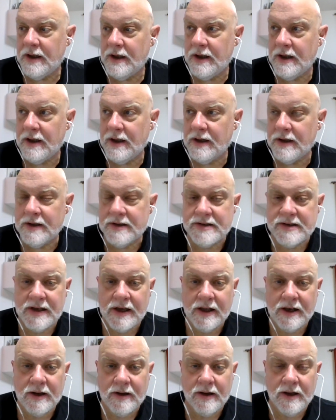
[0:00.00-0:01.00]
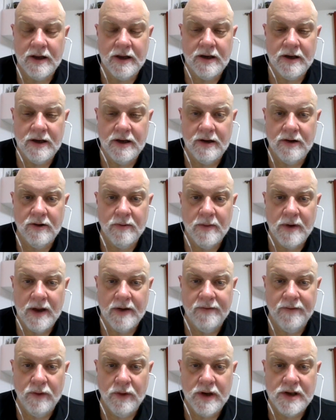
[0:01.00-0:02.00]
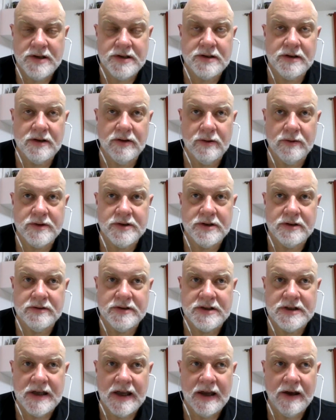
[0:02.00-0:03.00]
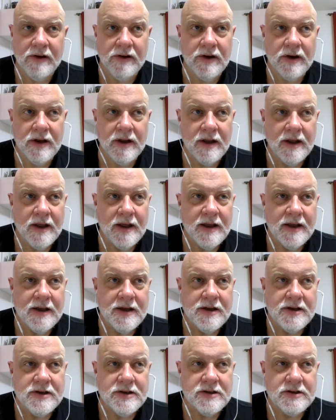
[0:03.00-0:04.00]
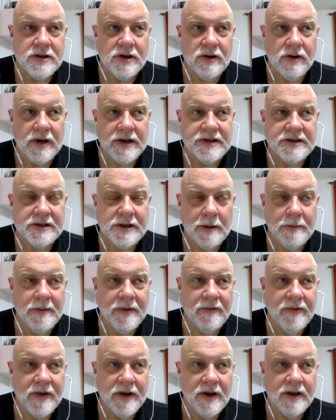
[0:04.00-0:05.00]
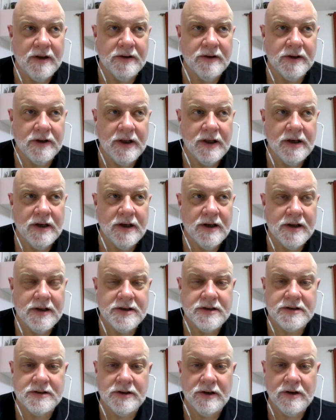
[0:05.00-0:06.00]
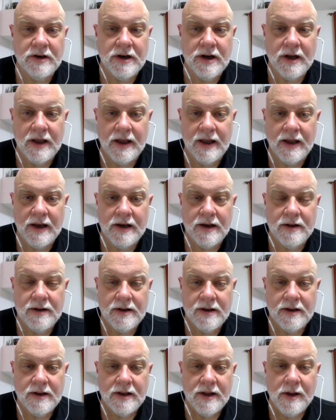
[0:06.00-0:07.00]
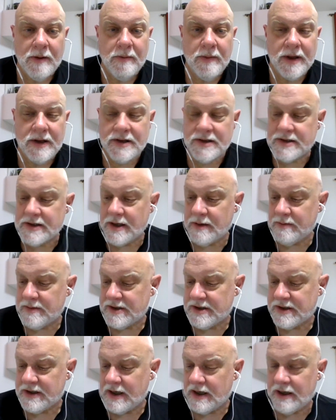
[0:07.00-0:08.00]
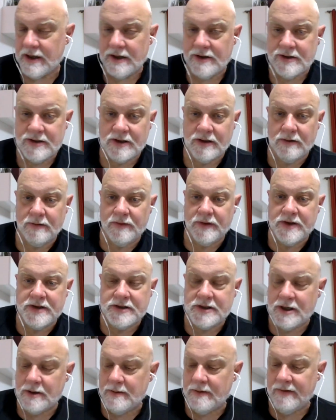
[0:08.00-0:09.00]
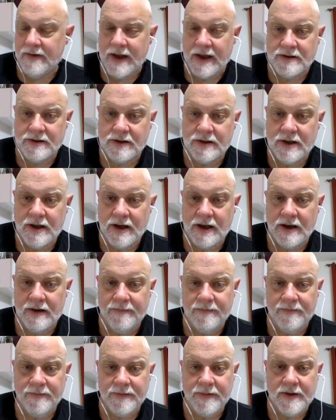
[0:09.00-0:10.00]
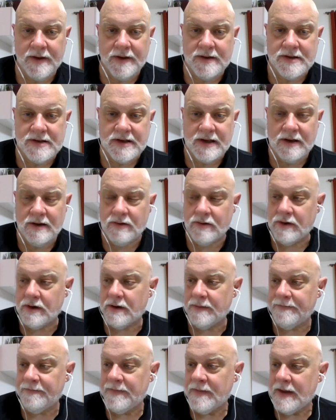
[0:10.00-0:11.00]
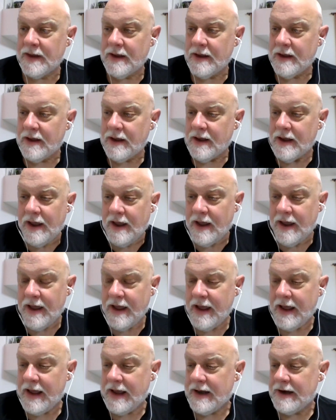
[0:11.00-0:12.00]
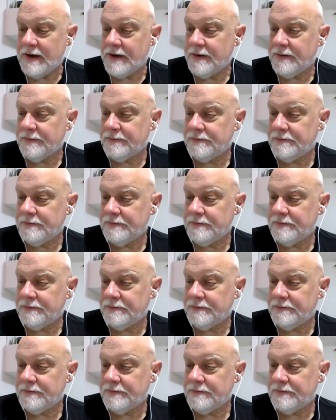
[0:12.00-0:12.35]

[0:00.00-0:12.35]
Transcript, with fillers: in the sound near my voice, so there was no sound. So I stopped the video, deleted it, started again, made the same mistake. So this time I've actually got sound. And